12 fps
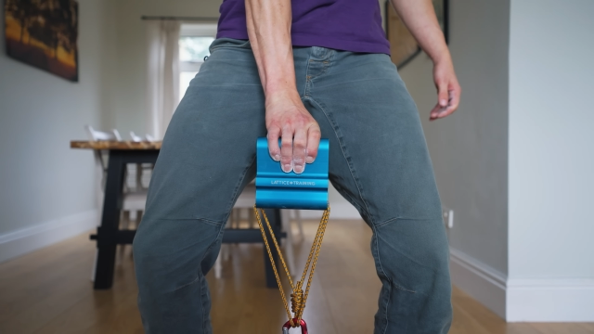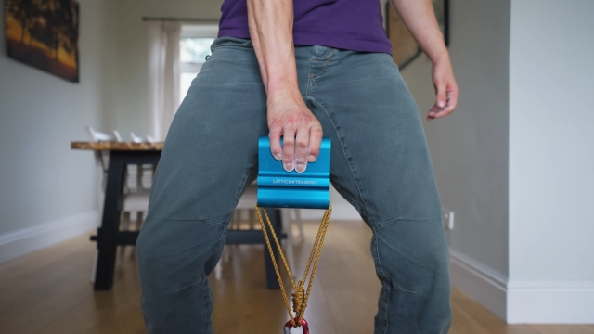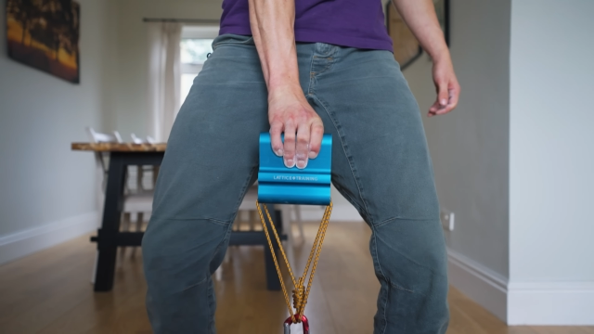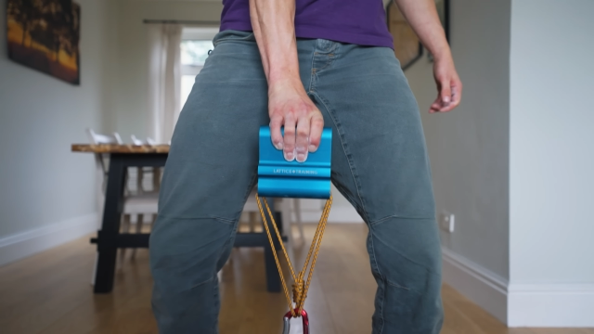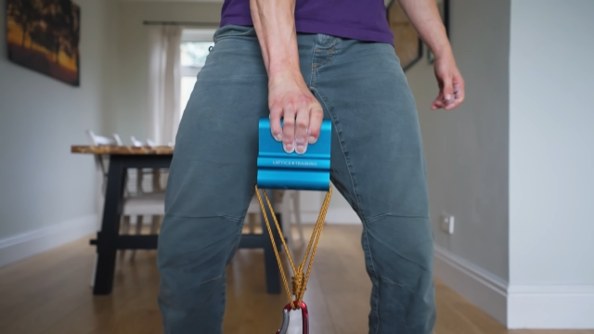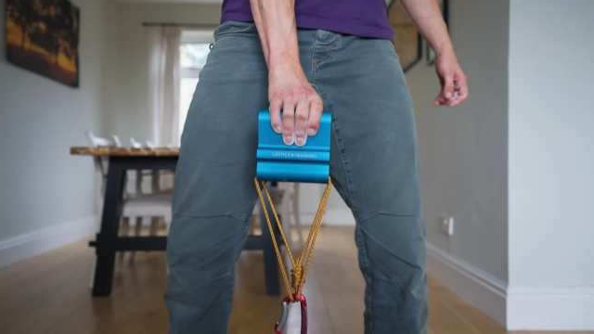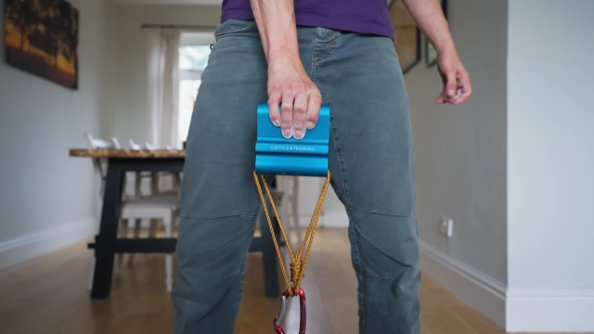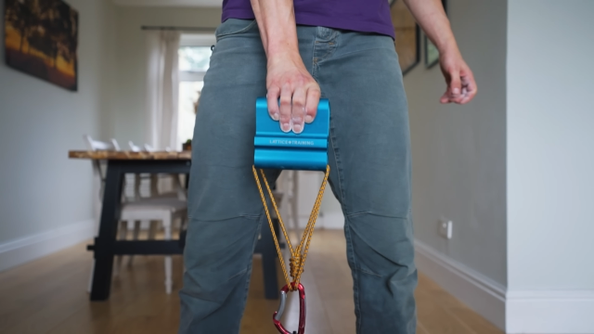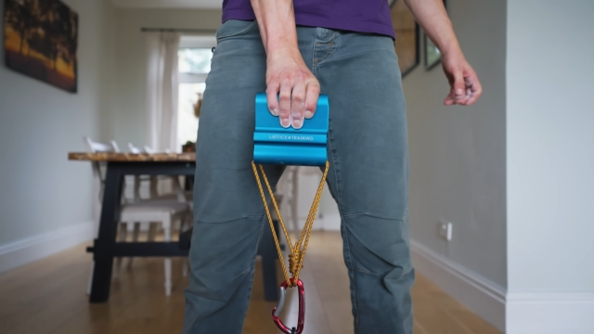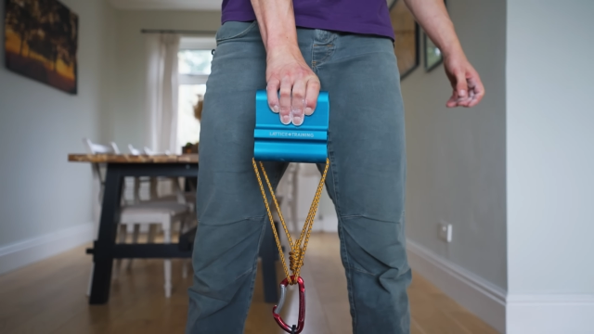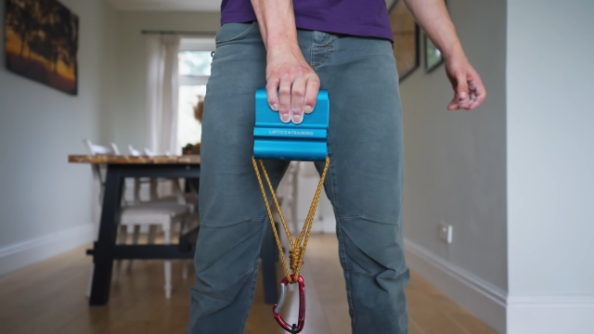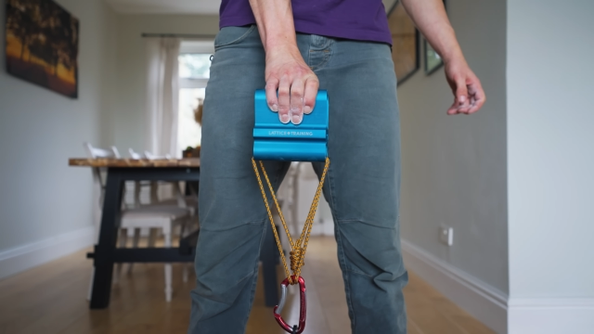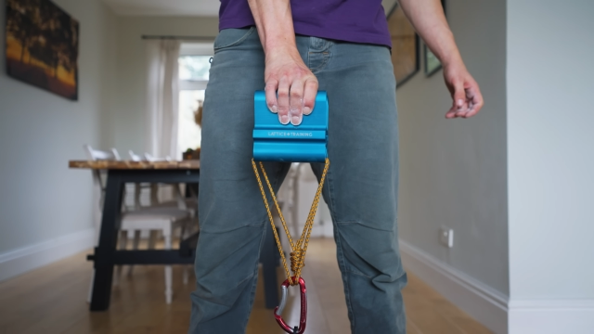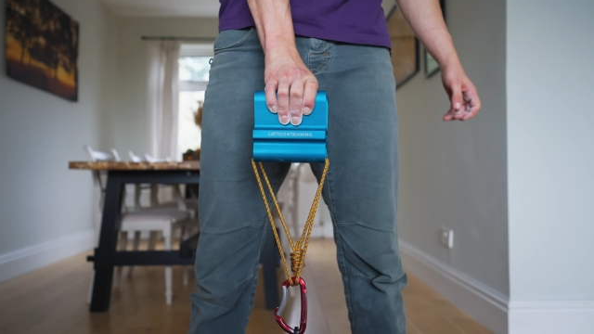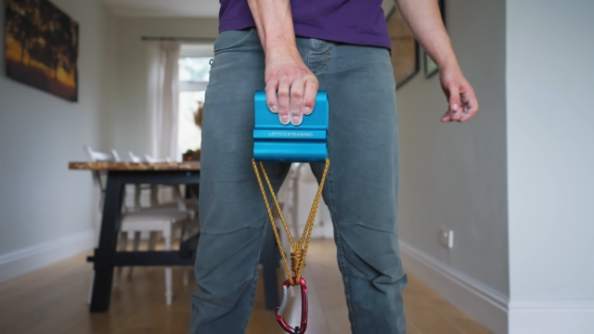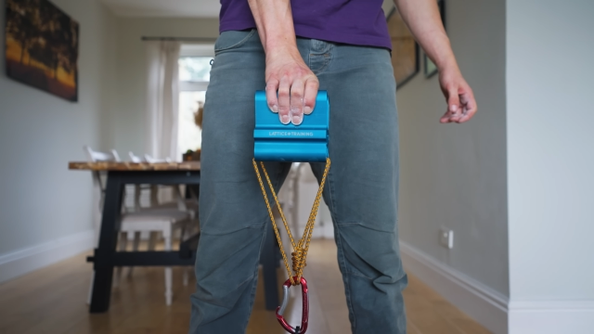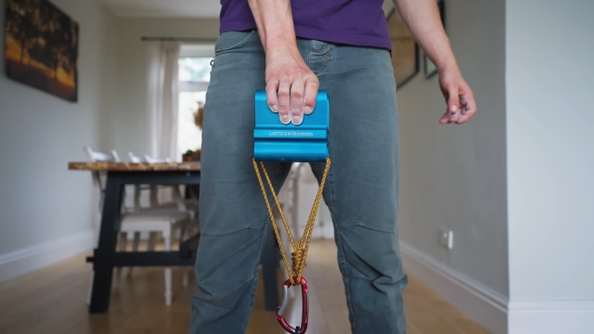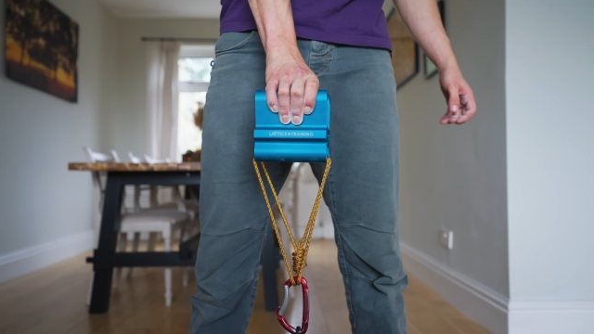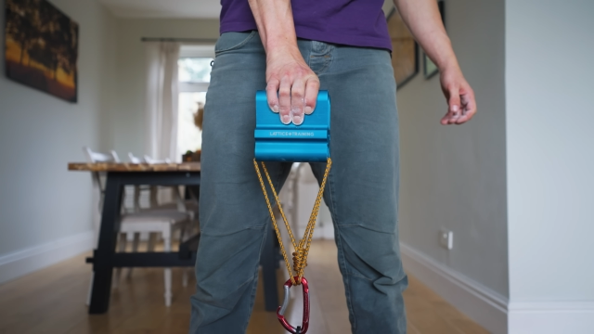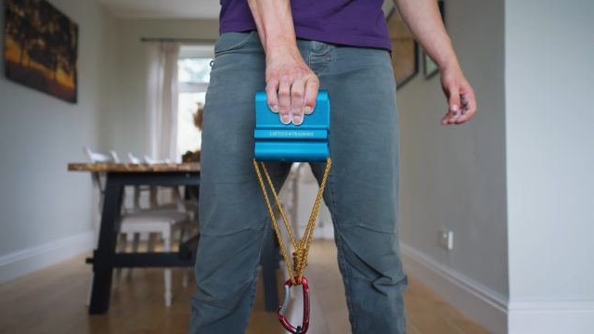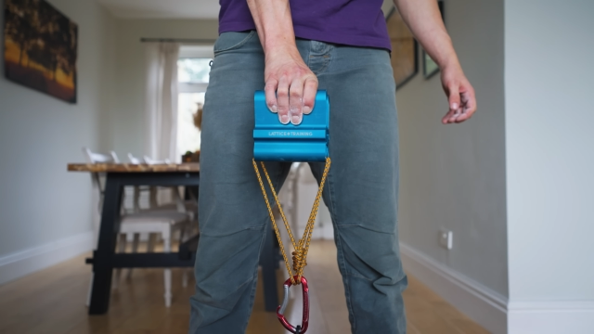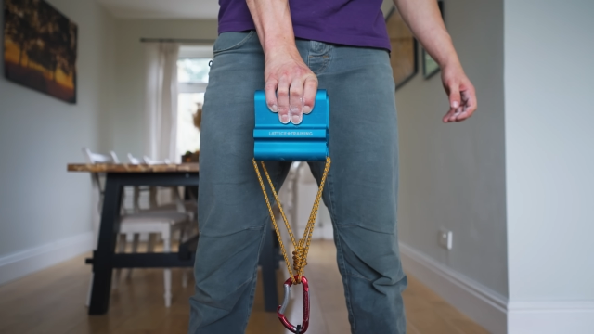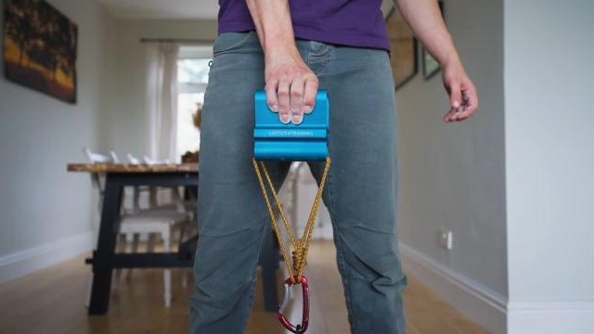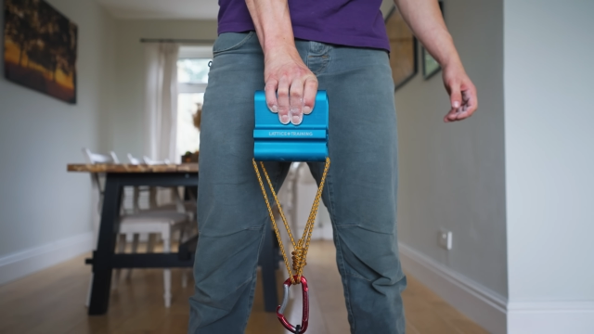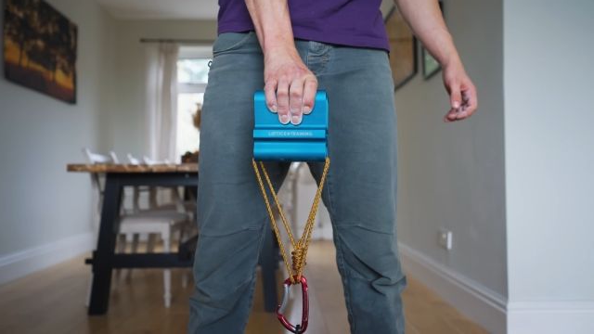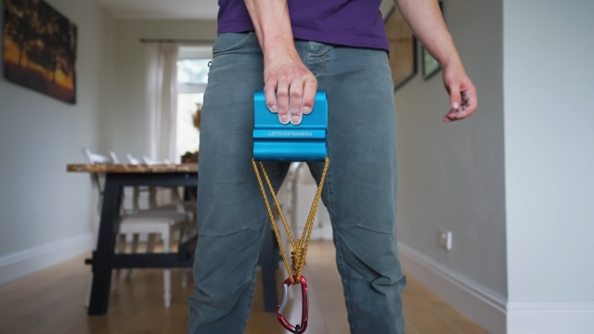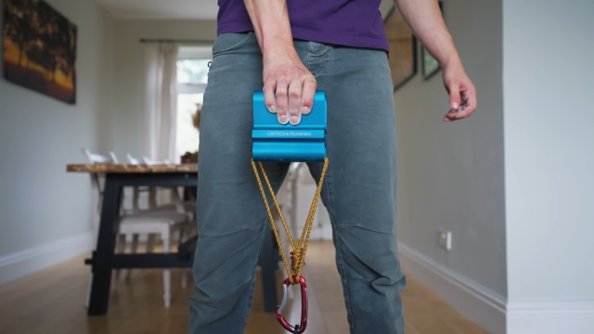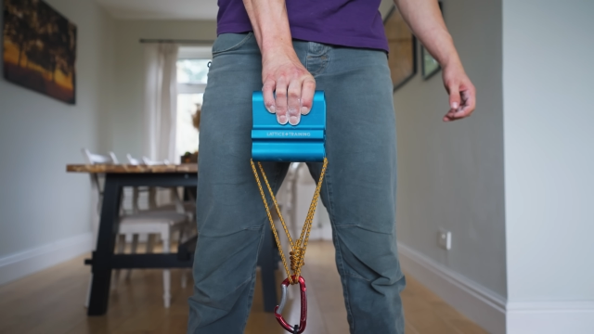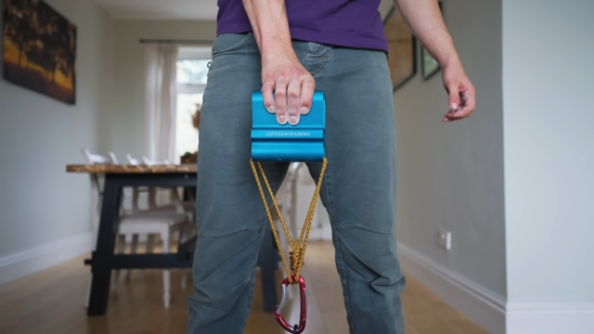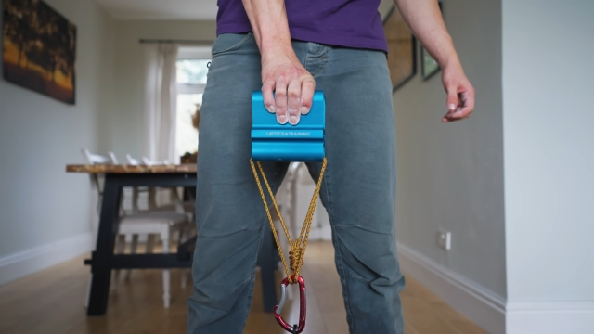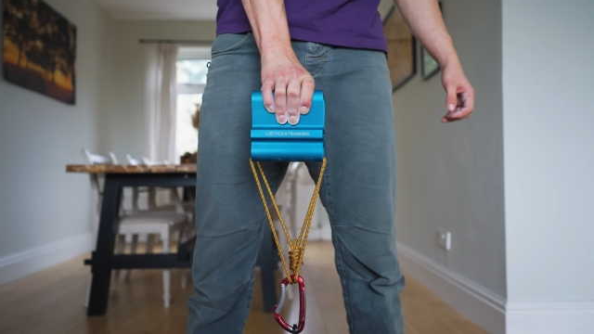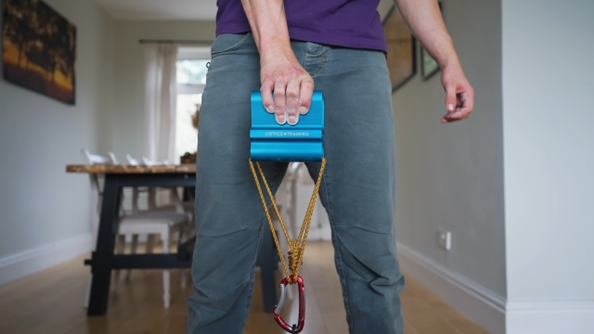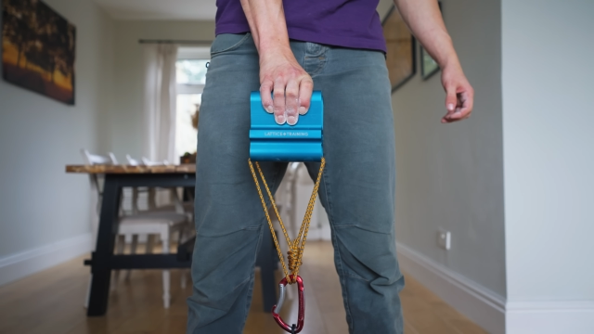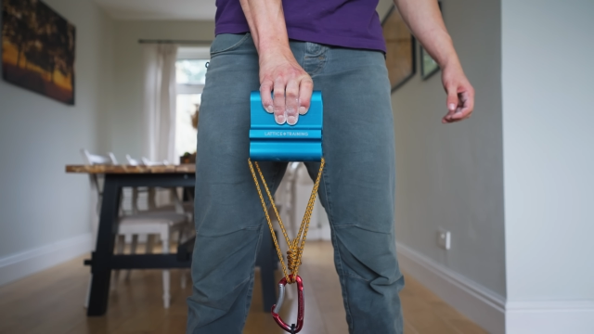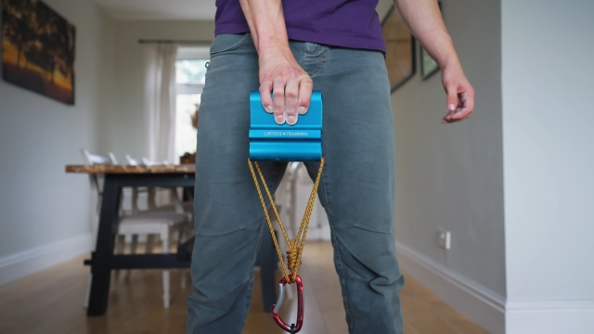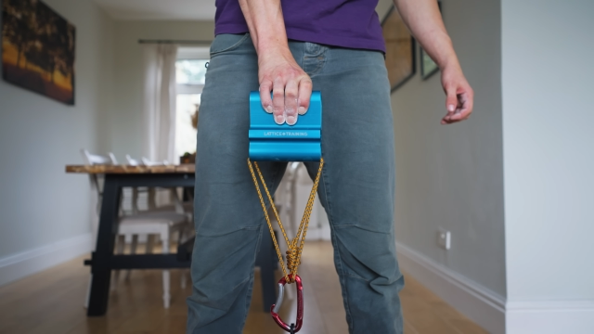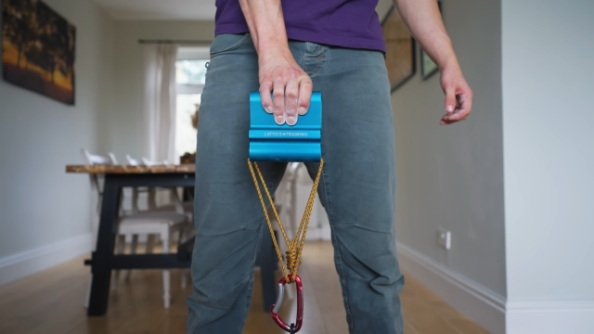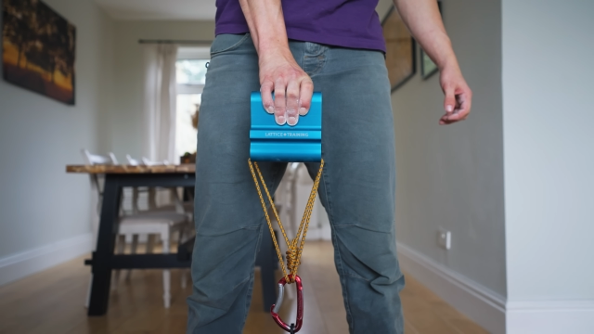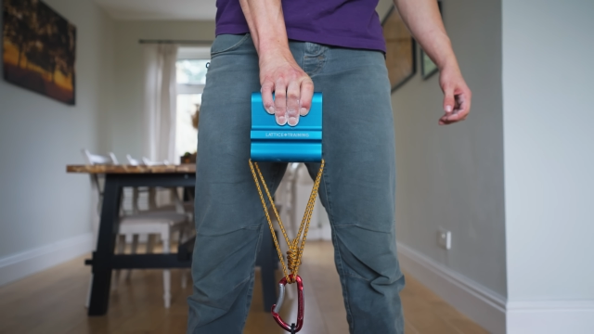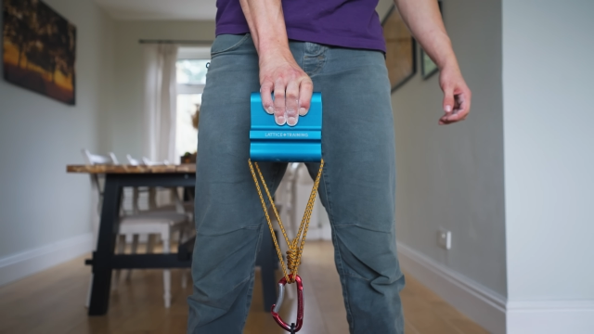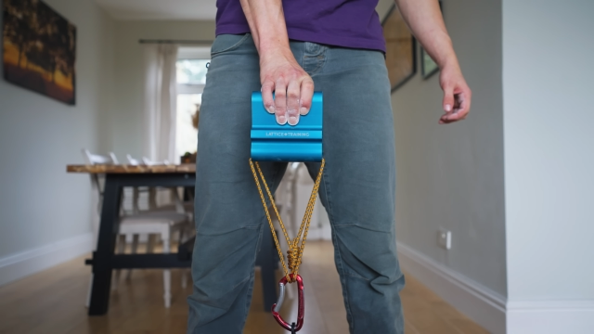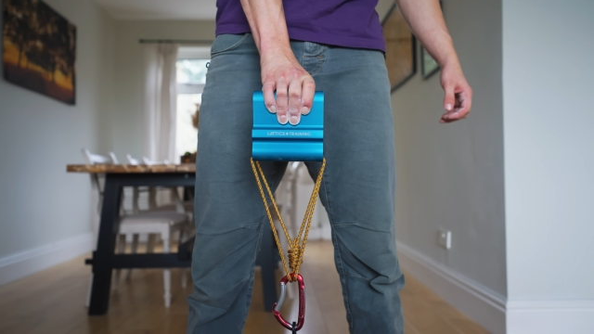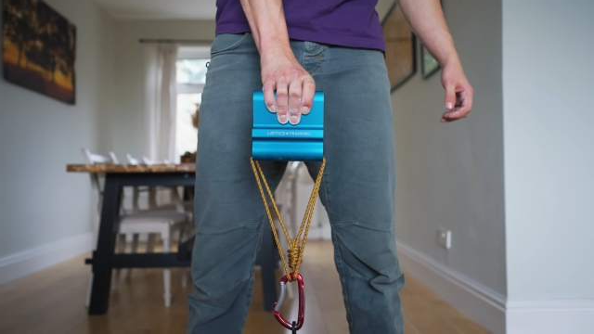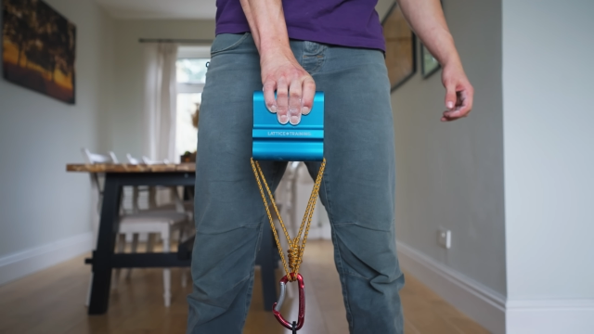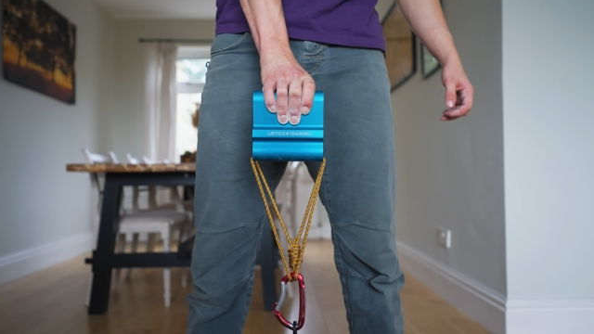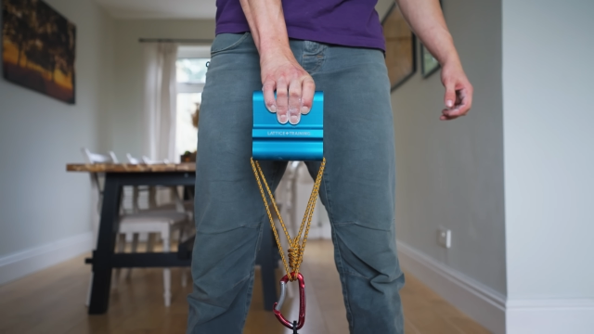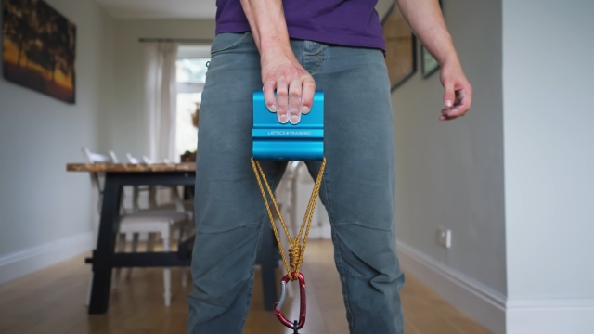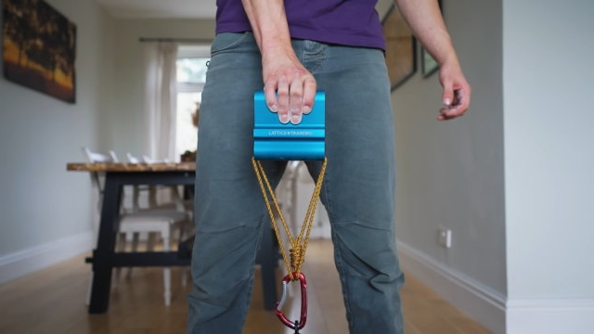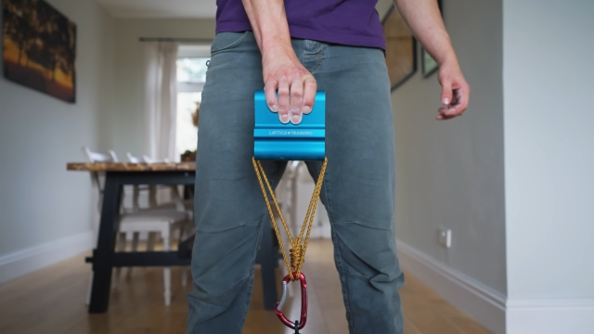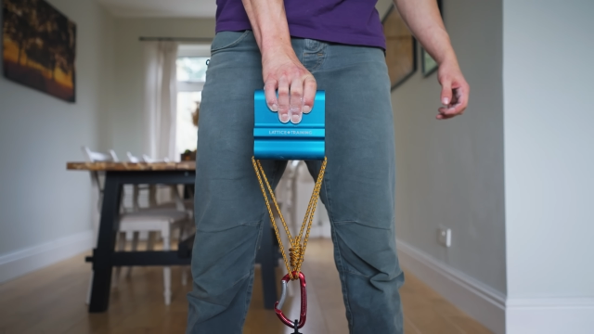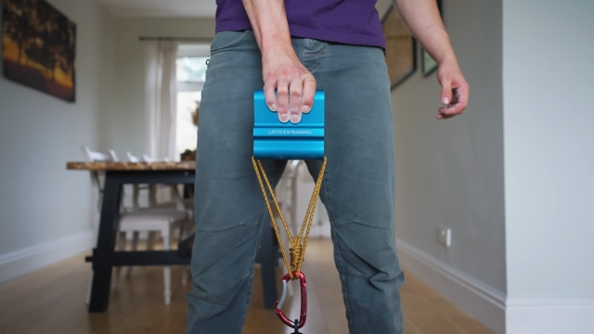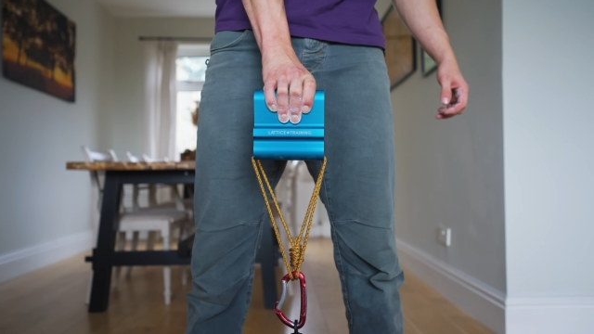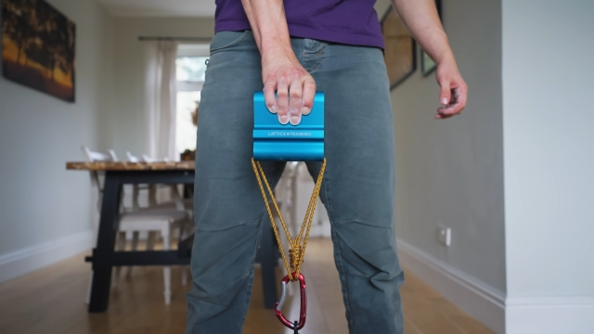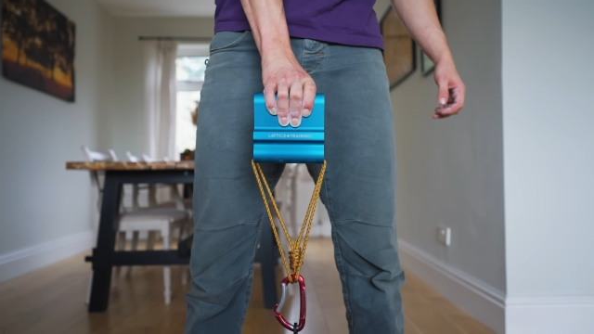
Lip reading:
No face is visible, so there are no lips to read.